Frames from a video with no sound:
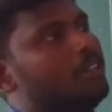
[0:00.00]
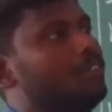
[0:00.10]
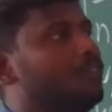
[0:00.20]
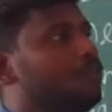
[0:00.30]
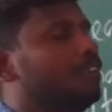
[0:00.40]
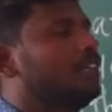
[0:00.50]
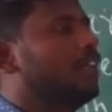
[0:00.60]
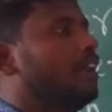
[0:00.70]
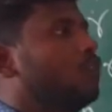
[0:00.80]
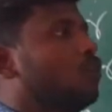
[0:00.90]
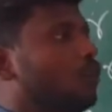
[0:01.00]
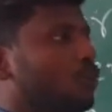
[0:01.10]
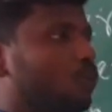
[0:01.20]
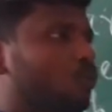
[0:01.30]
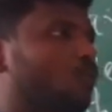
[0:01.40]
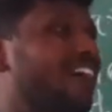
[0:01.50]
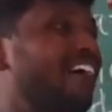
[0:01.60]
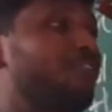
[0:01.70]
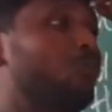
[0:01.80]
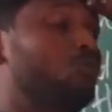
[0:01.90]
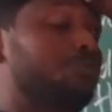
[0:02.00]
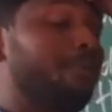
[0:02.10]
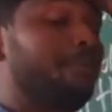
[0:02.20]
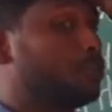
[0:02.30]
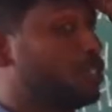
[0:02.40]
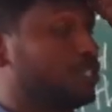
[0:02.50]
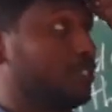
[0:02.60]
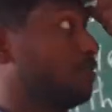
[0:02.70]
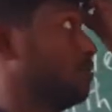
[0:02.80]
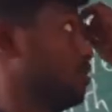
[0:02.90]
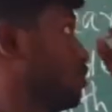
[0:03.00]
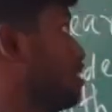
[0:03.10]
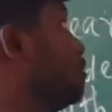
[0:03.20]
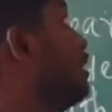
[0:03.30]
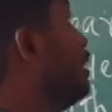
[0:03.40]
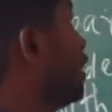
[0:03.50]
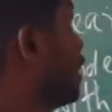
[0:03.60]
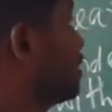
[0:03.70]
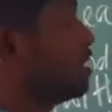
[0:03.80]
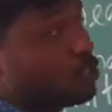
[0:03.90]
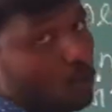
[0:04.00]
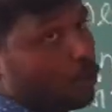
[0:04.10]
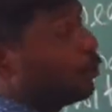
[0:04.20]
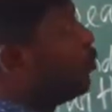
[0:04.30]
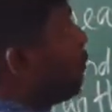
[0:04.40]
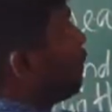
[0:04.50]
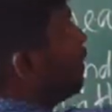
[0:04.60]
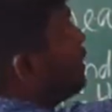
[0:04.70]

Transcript: Before that I told you where we use preposition. So, the beginning class I told you